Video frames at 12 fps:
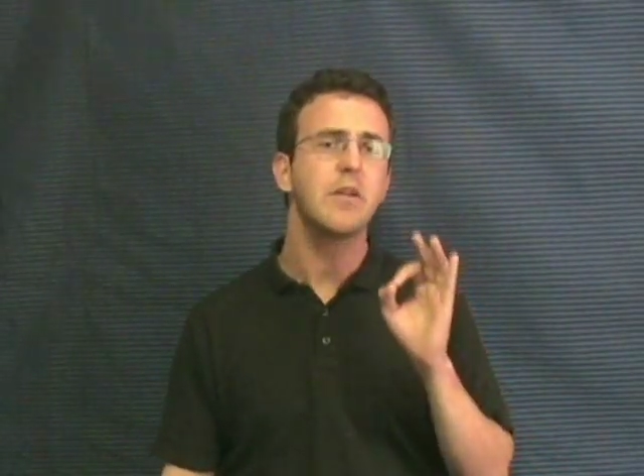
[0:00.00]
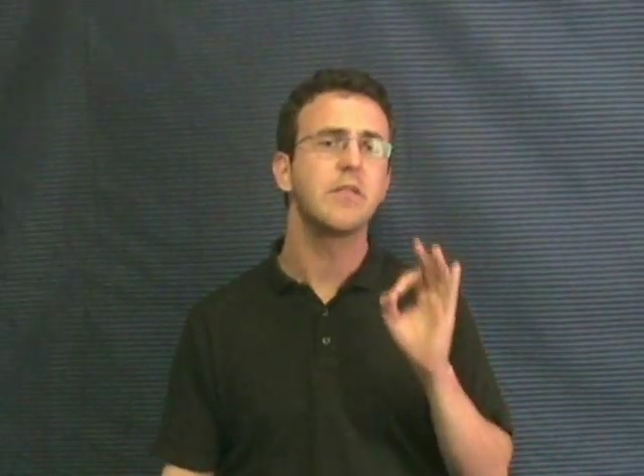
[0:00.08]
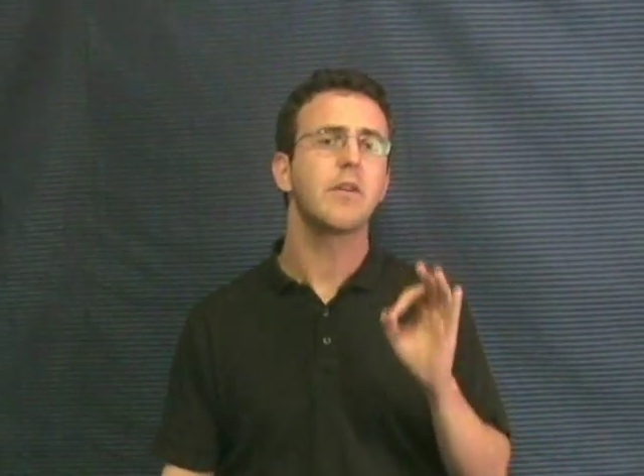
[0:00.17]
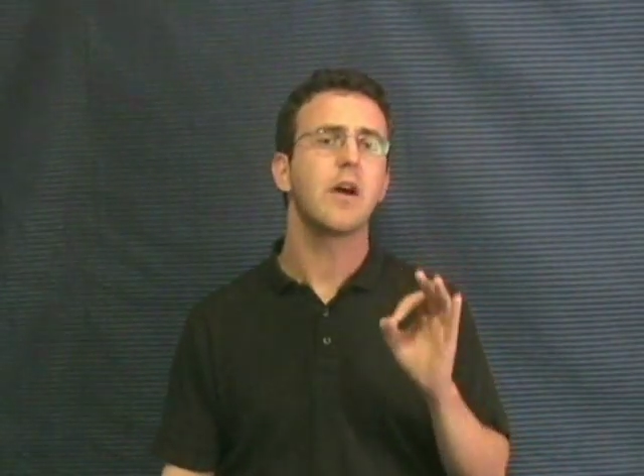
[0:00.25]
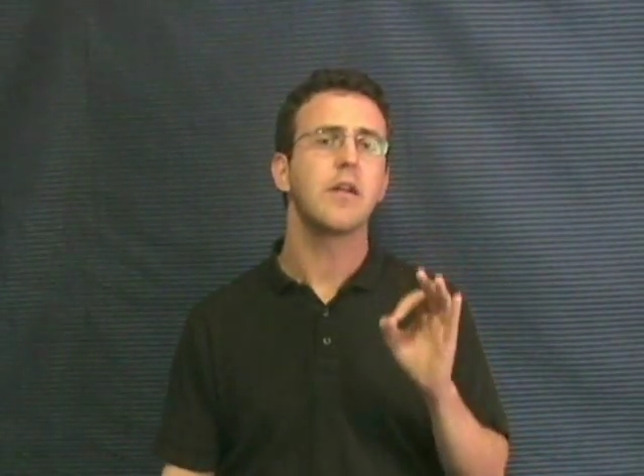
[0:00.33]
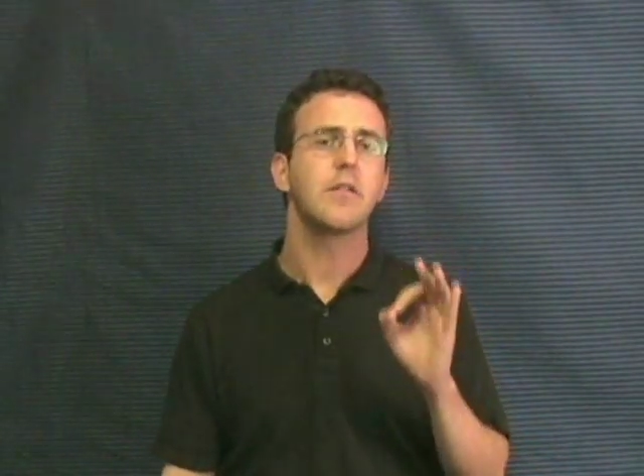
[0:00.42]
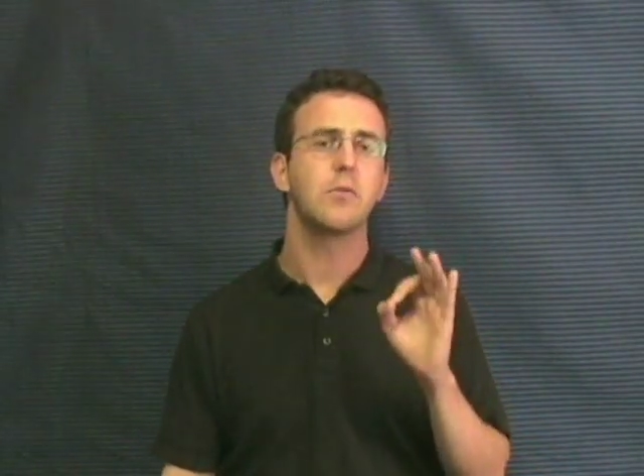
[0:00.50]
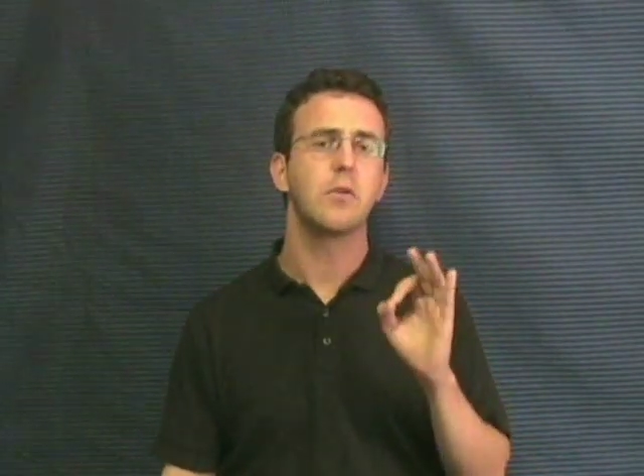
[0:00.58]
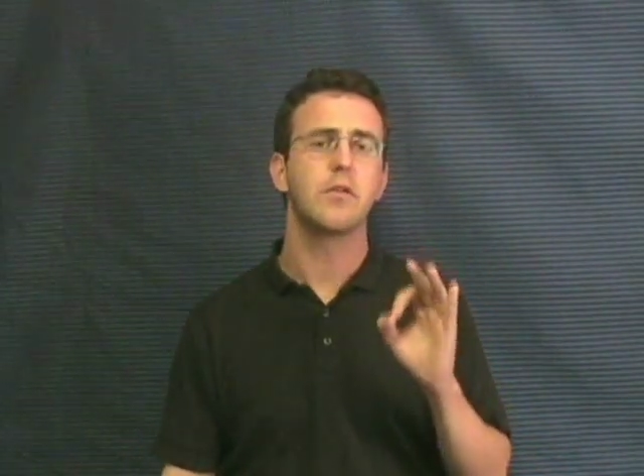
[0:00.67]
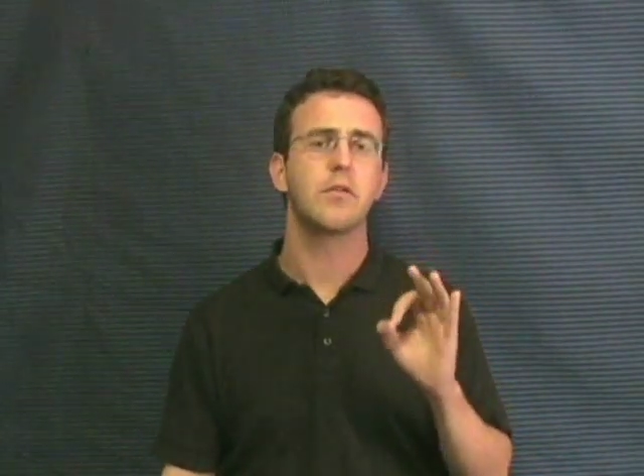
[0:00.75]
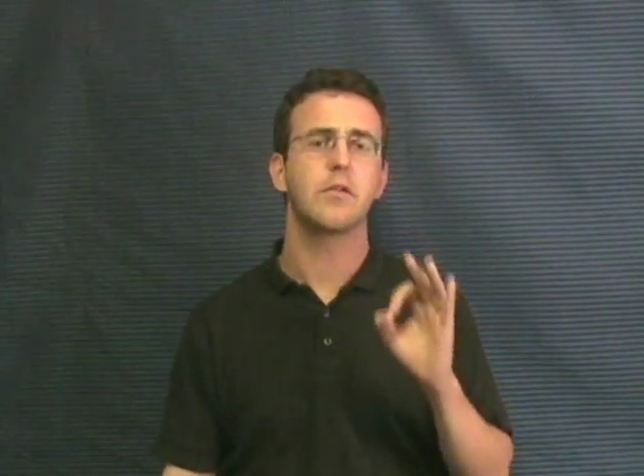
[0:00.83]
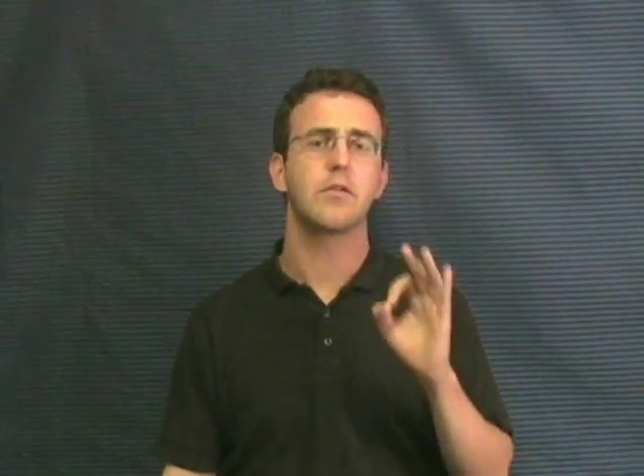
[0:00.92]
assigned to
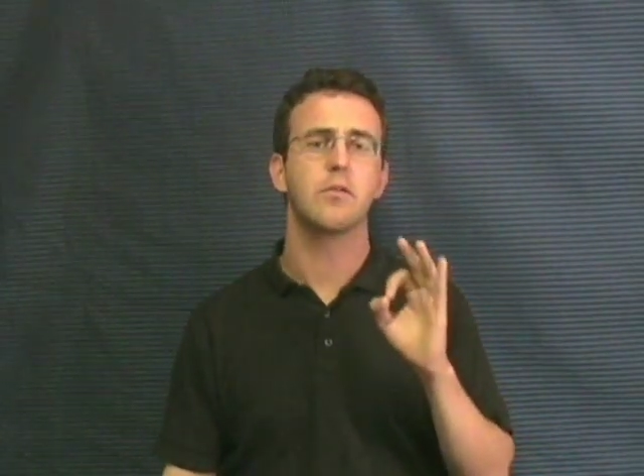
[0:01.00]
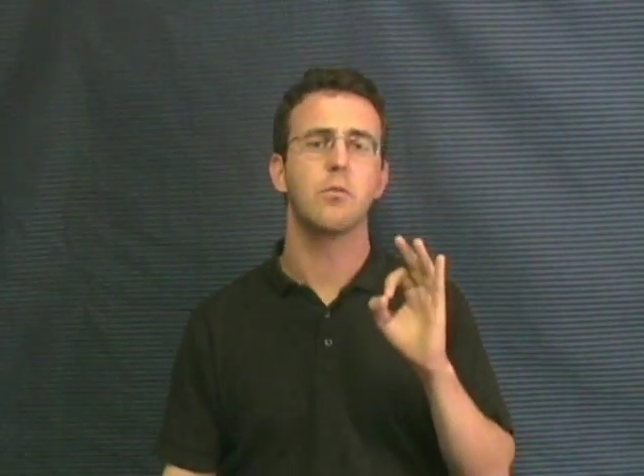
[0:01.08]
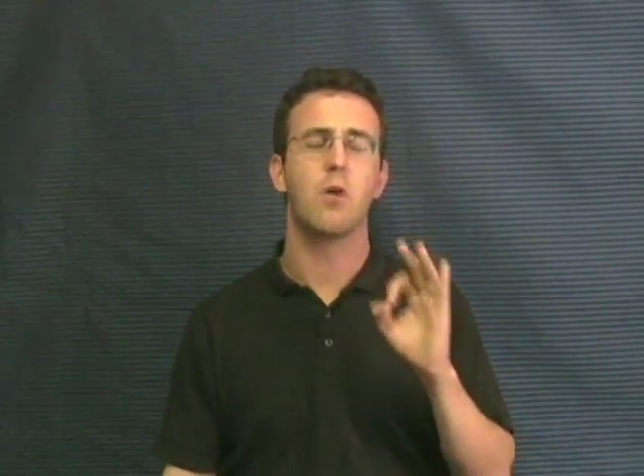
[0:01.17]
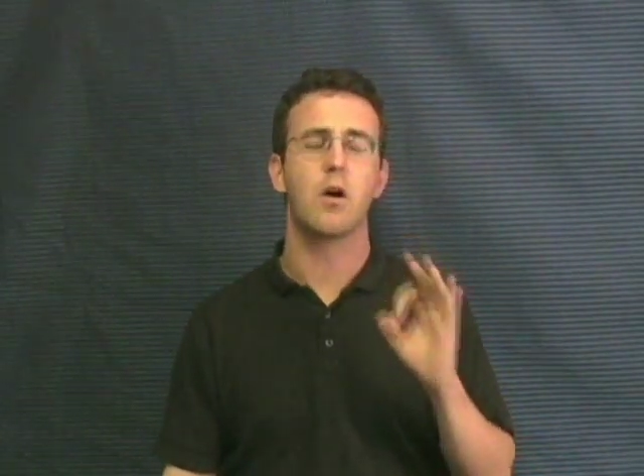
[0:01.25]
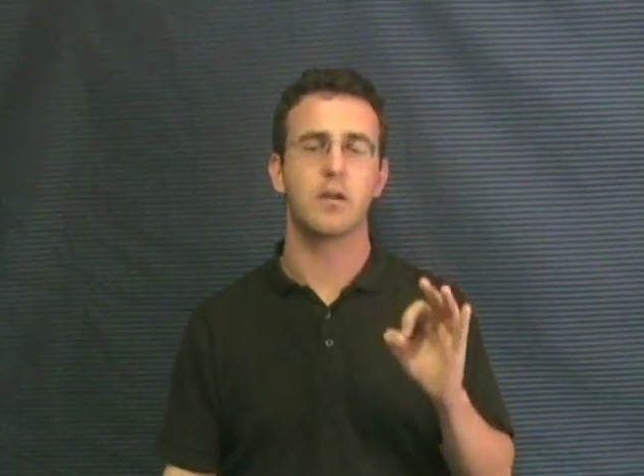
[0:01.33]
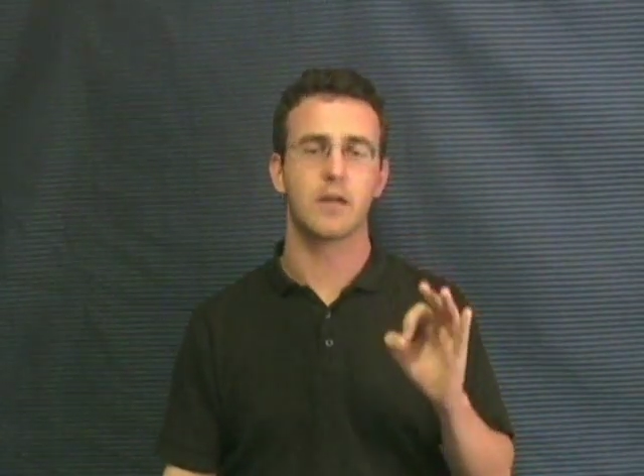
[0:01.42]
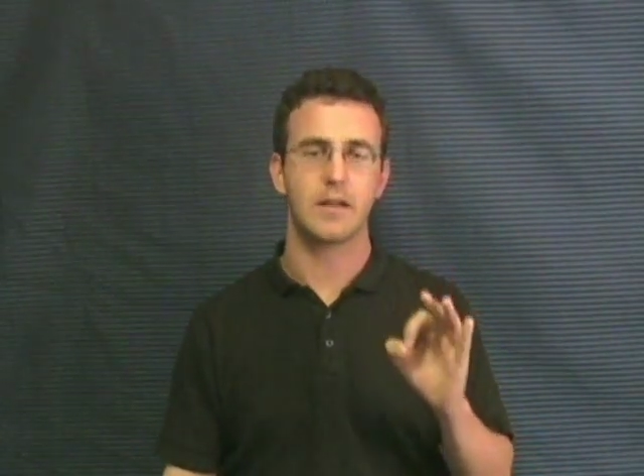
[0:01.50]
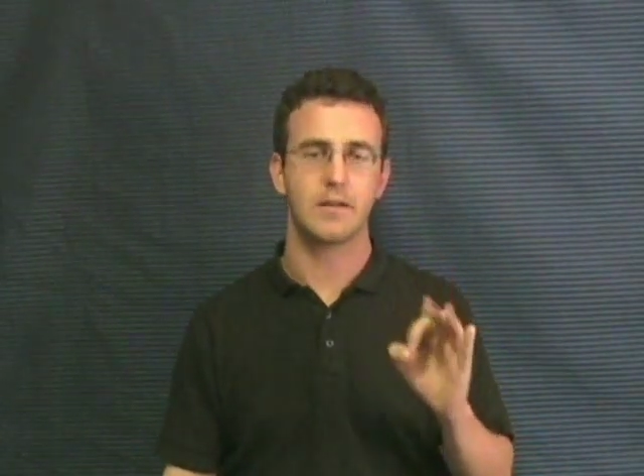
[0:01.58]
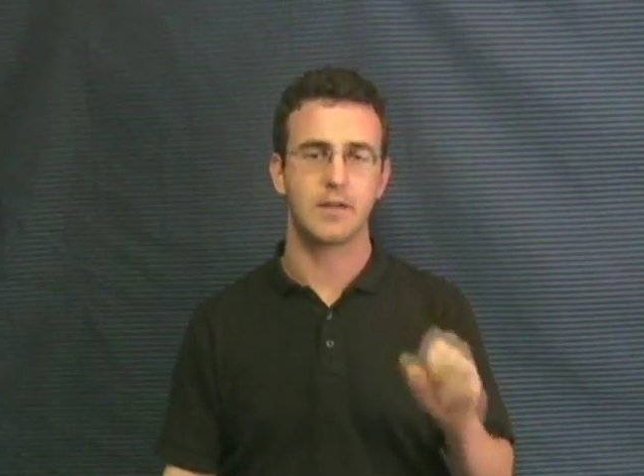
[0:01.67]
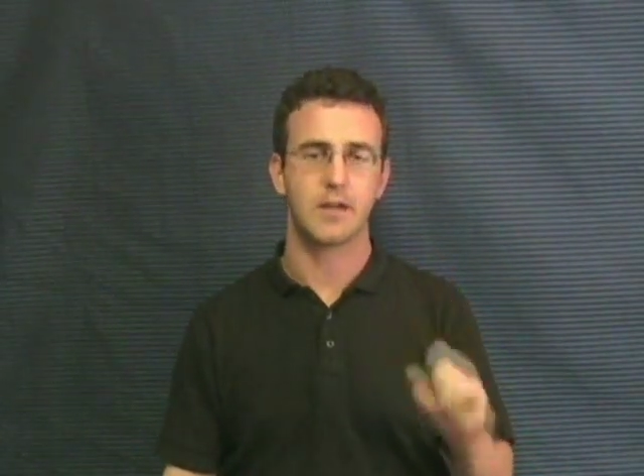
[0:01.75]
research the Watergate